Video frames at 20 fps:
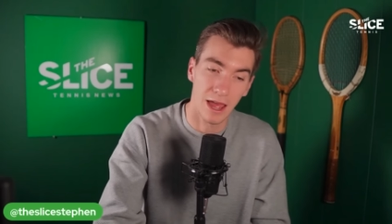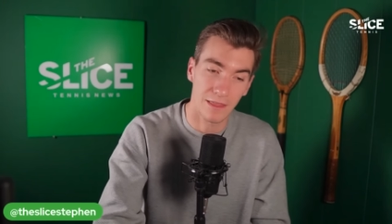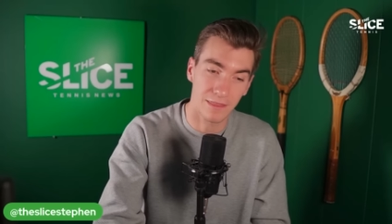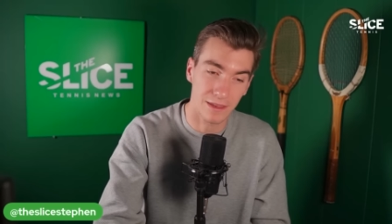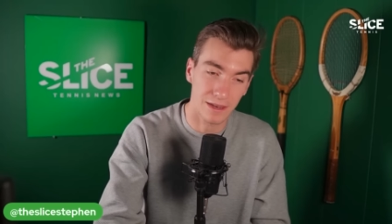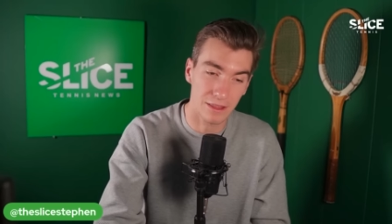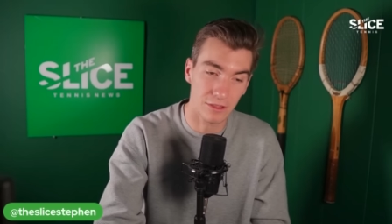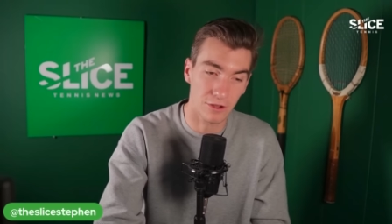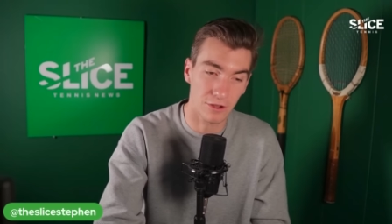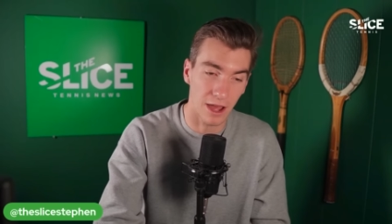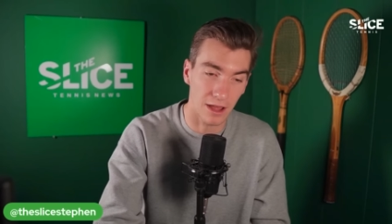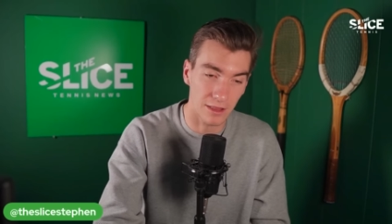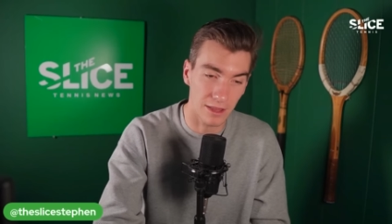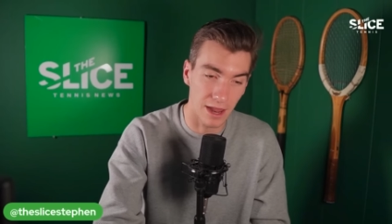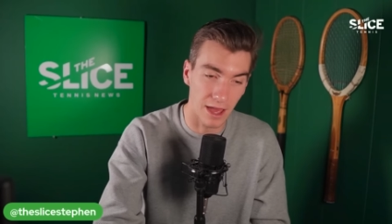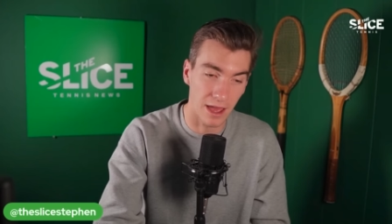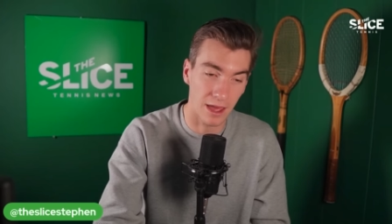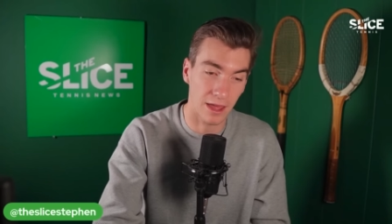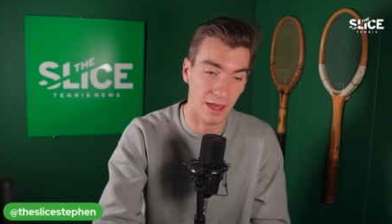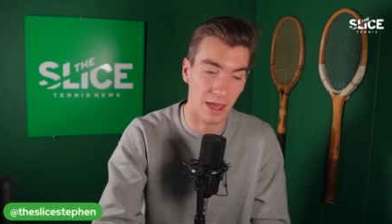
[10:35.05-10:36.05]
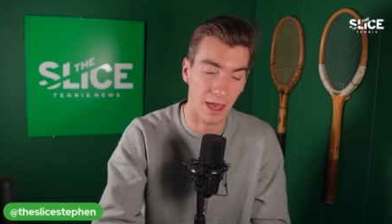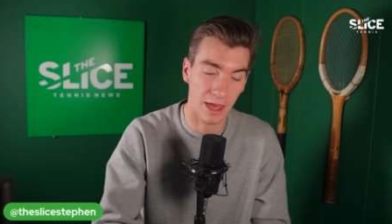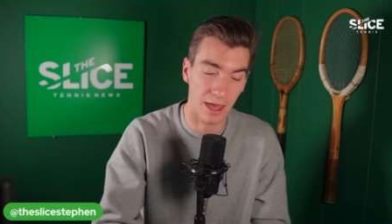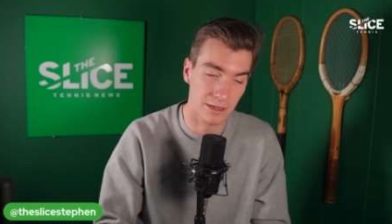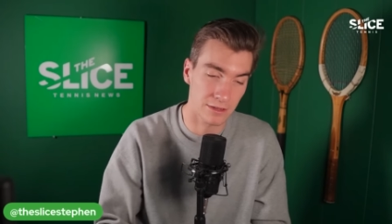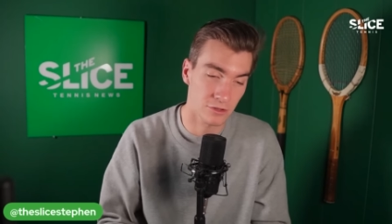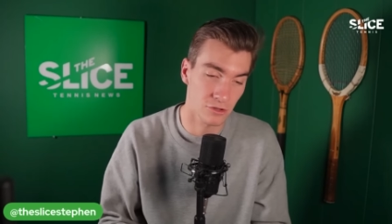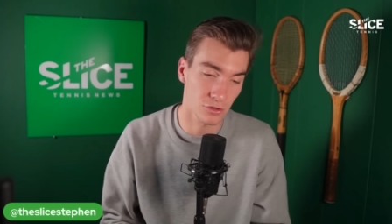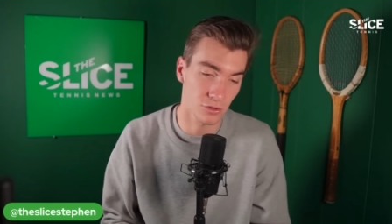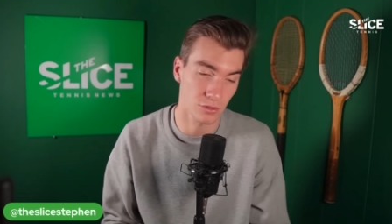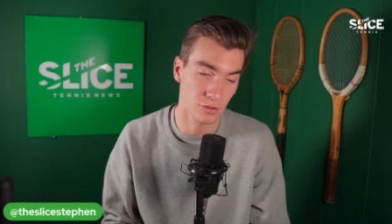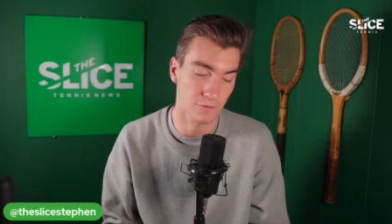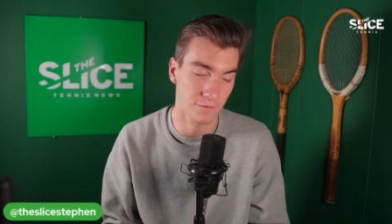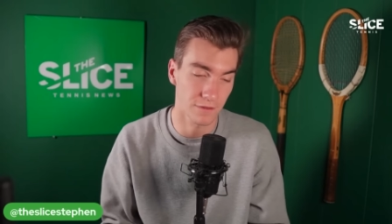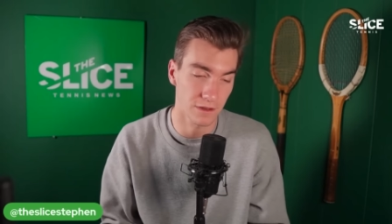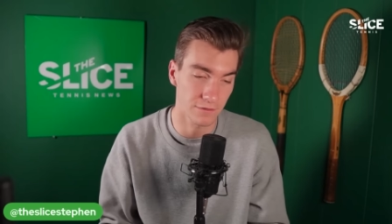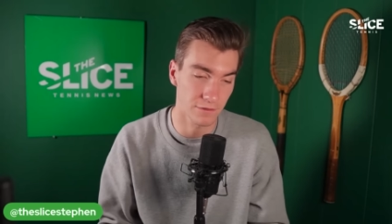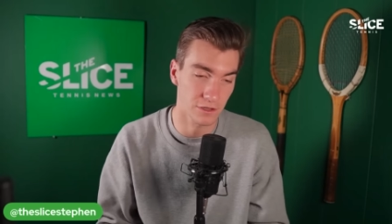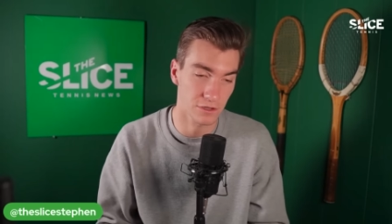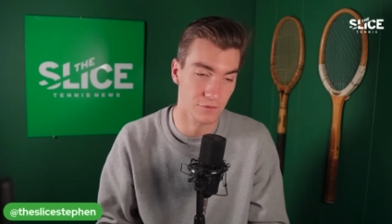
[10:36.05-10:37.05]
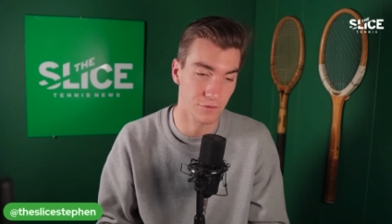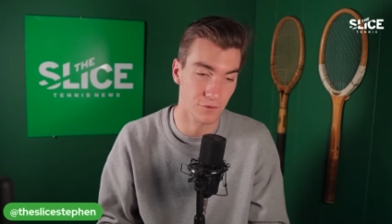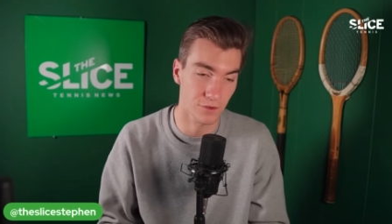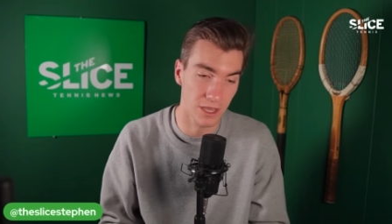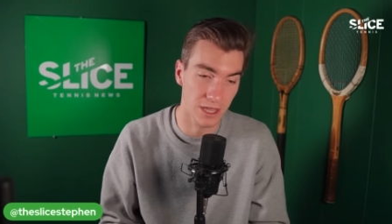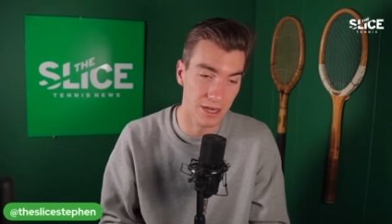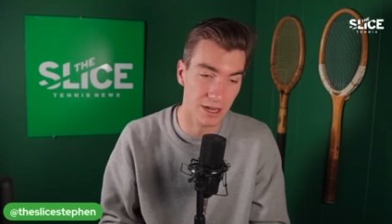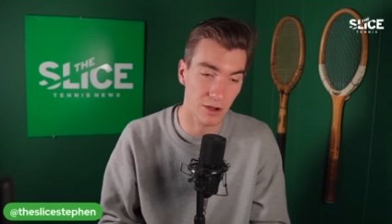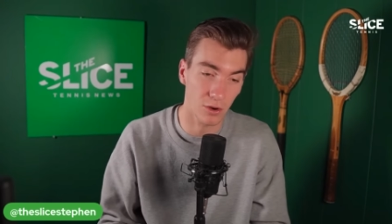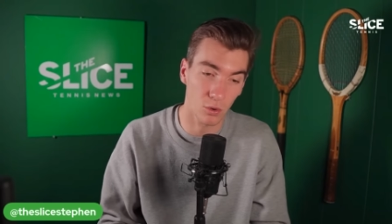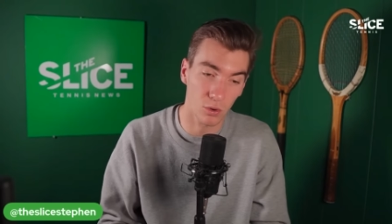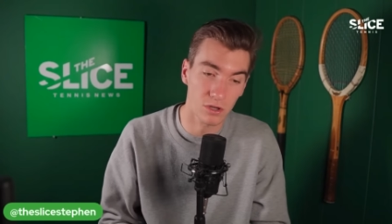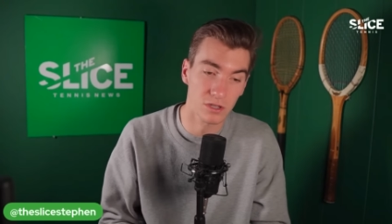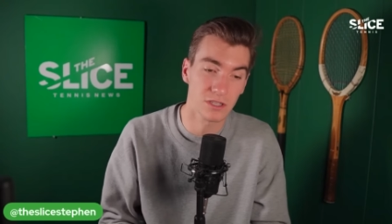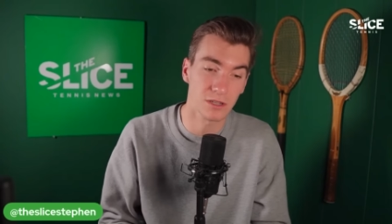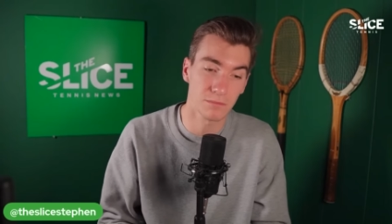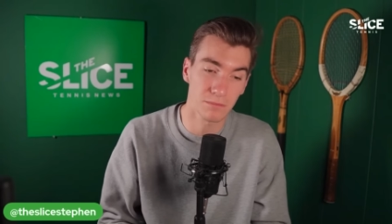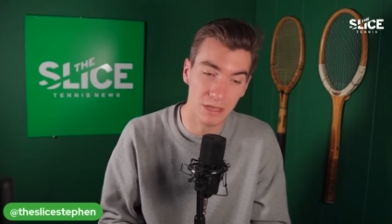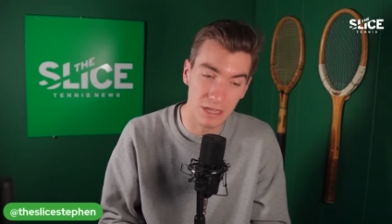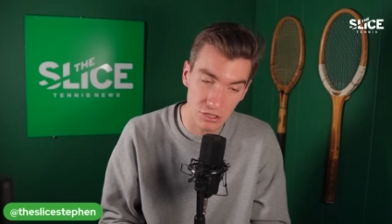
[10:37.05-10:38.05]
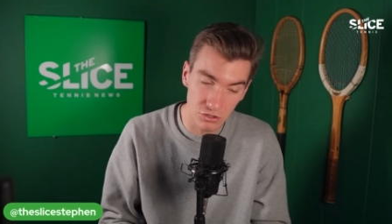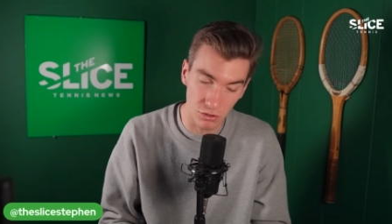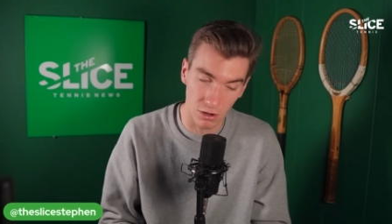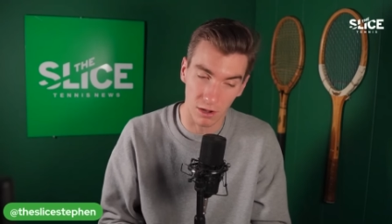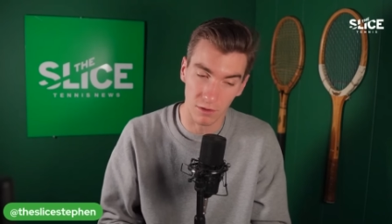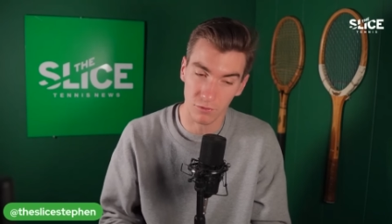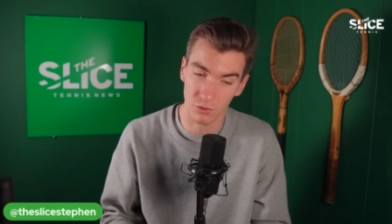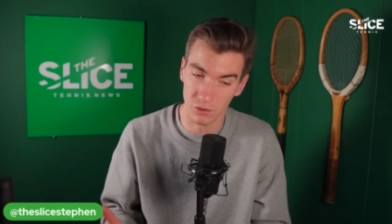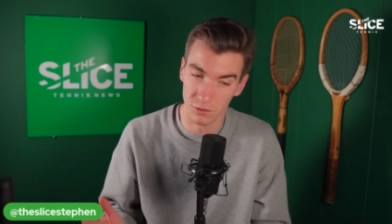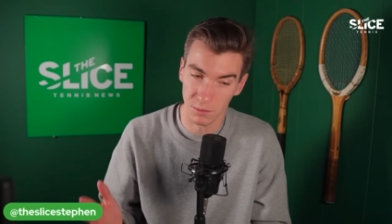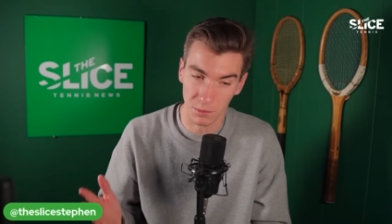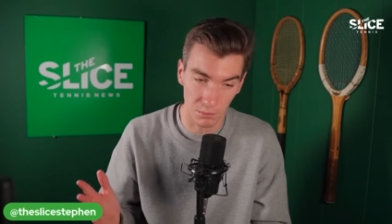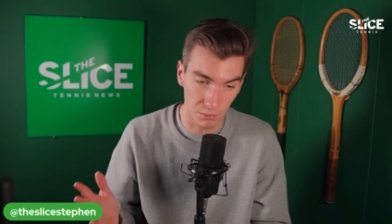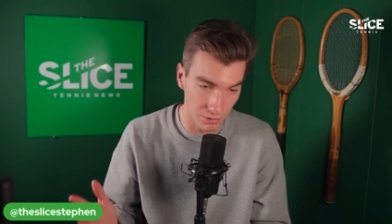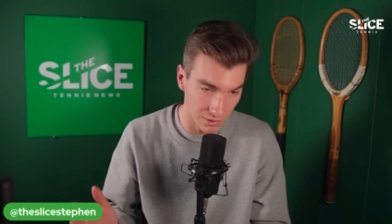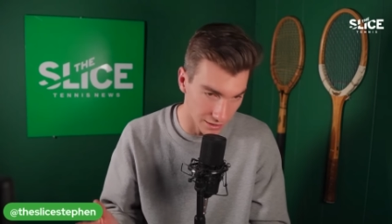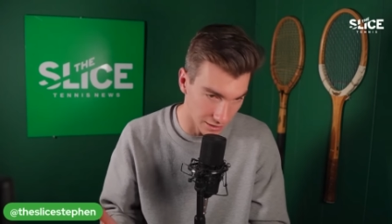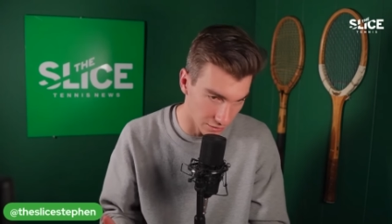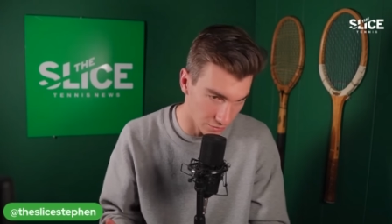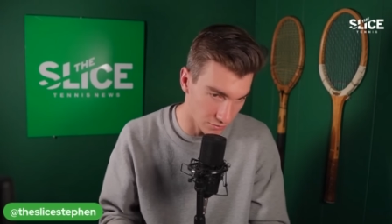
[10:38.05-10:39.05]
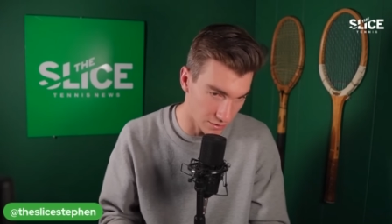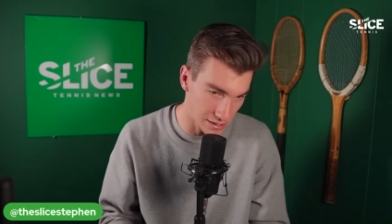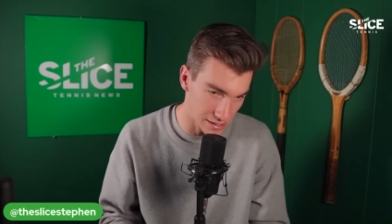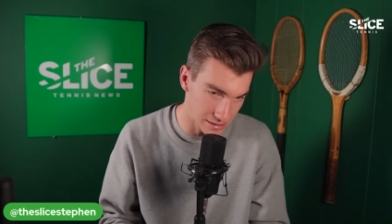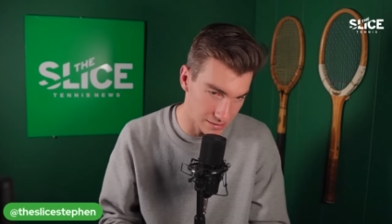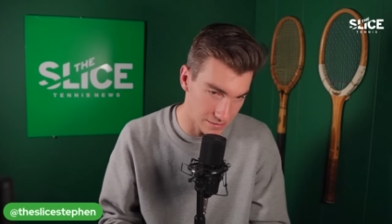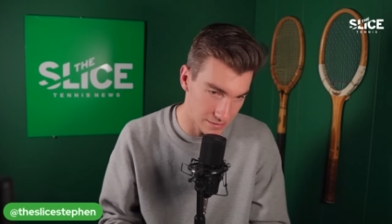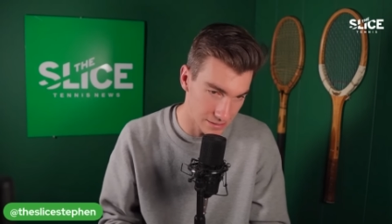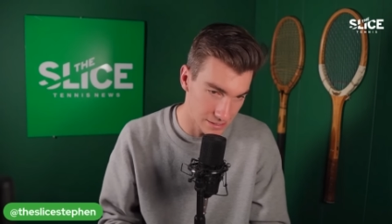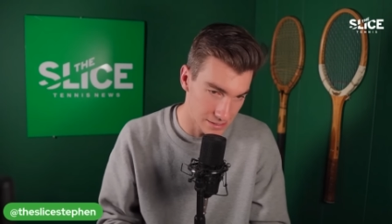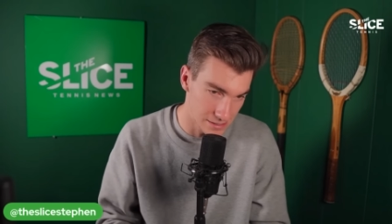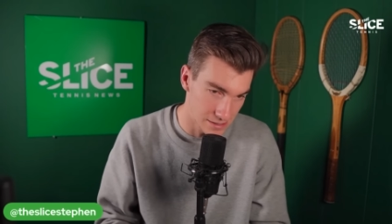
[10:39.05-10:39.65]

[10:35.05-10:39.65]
And then either Alejandro Davidovich Fokina or Dimitrov, who's been playing great.